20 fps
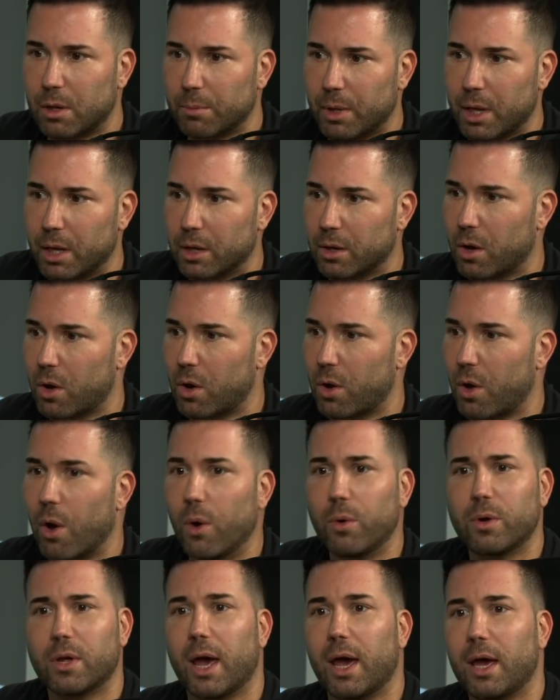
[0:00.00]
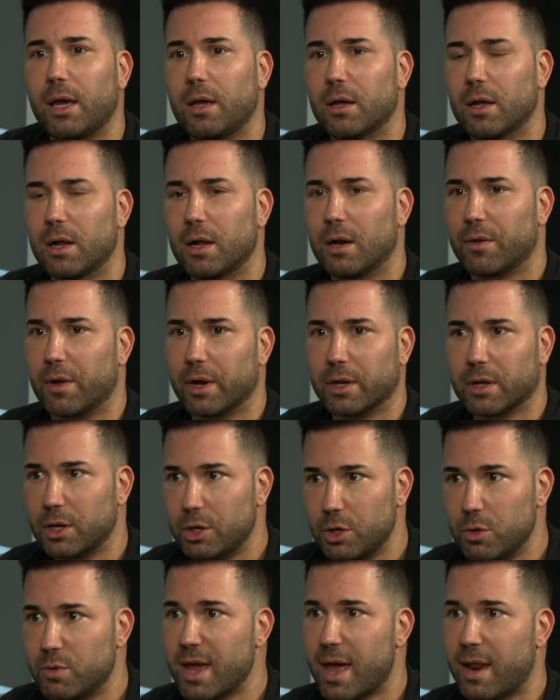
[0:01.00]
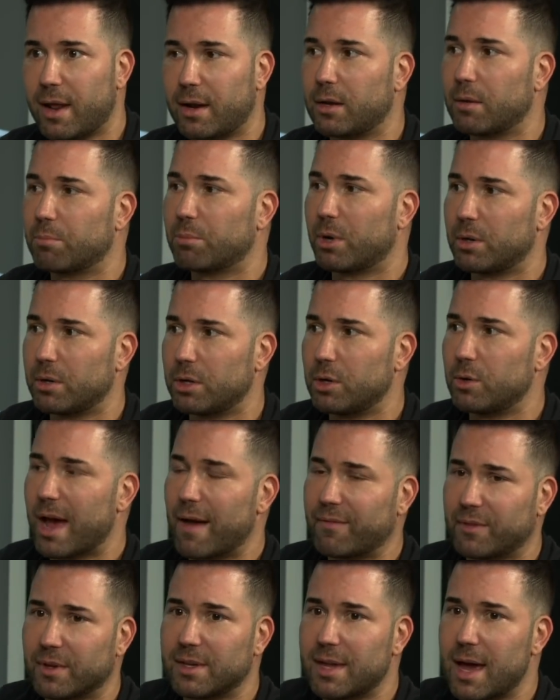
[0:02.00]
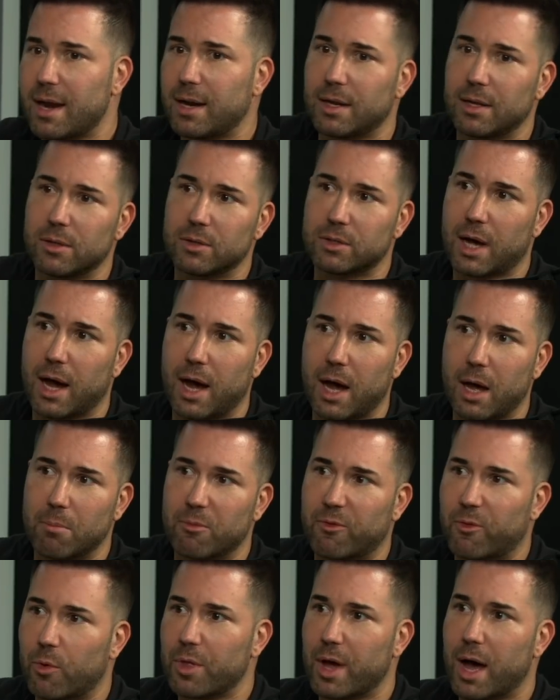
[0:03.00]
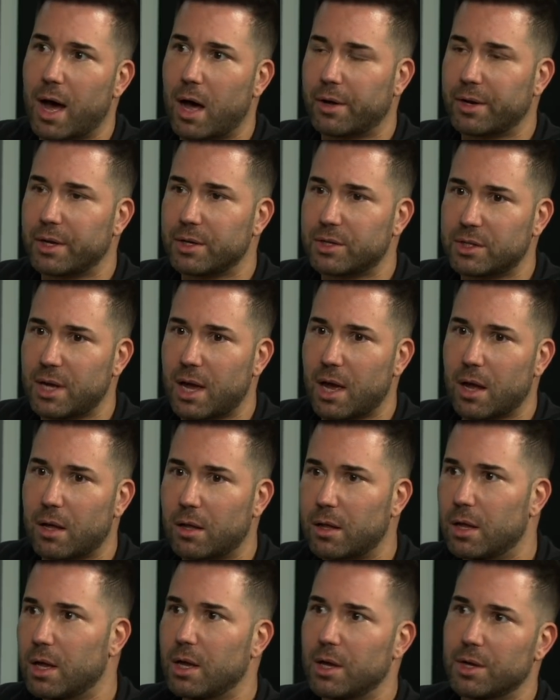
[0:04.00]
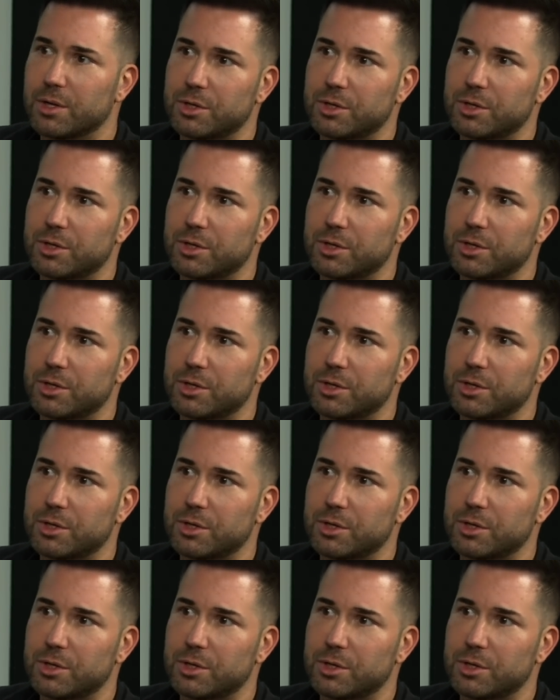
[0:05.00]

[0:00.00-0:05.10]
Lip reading: I'm like, okay, like, can you get it? But you have to get it in time for the holiday sale.